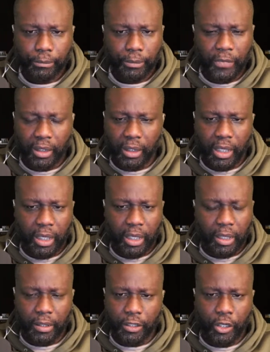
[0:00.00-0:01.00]
right. uh,
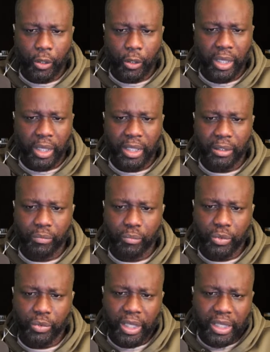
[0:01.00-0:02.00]
you know, and
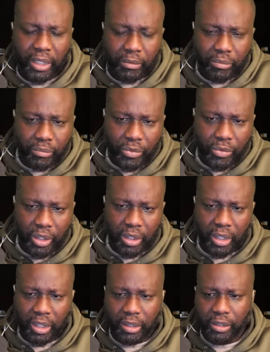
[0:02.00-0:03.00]
they get, uh,
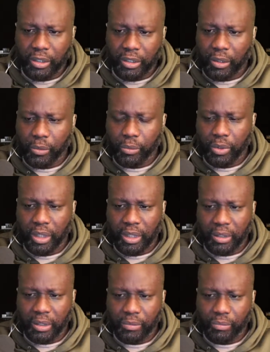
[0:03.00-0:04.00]
you know, uh,
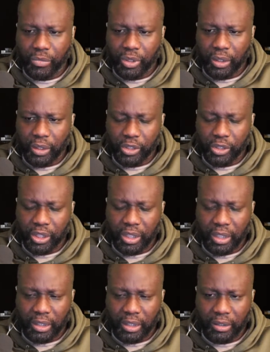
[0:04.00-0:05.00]
was it
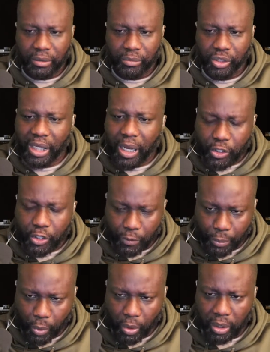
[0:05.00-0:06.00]
uh, child
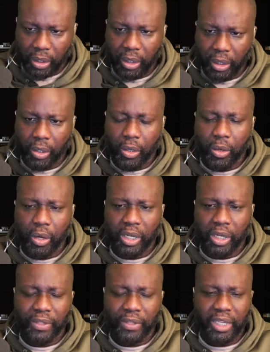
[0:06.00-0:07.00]
support? And if
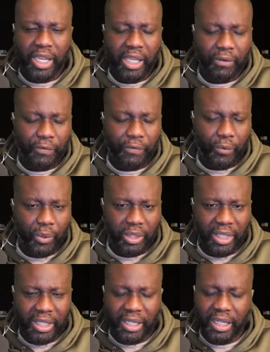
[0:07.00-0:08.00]
they can't afford
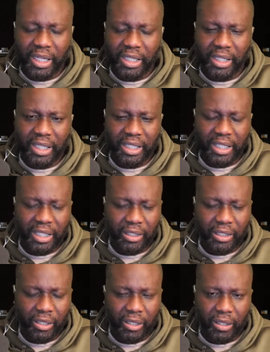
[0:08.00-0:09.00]
that, then they, they get
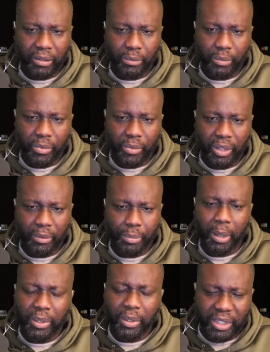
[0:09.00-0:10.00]
um,
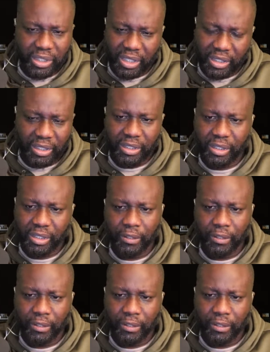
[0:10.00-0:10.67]
public assistance.